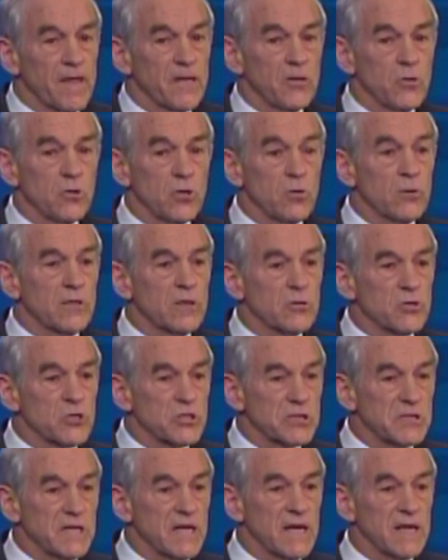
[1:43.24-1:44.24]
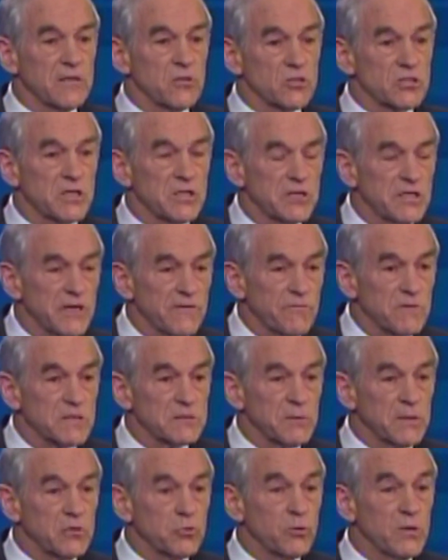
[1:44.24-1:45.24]
You don't understand there's a difference
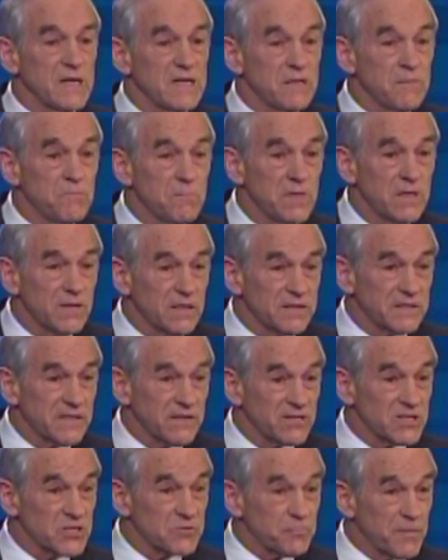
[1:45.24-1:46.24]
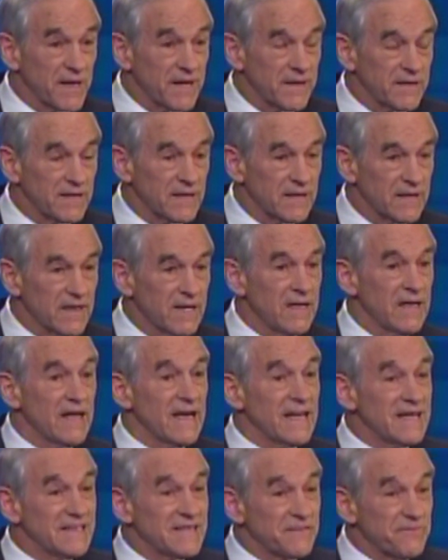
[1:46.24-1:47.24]
between military spending
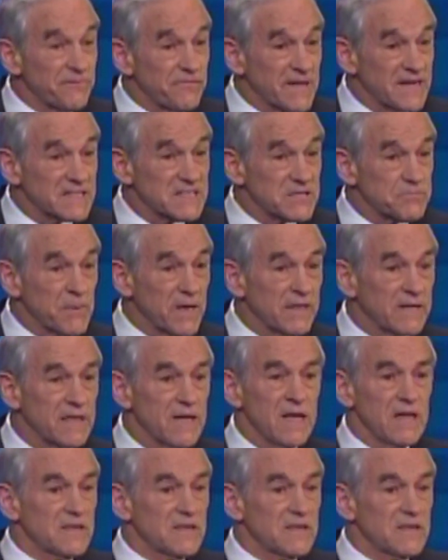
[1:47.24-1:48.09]
and defense spending.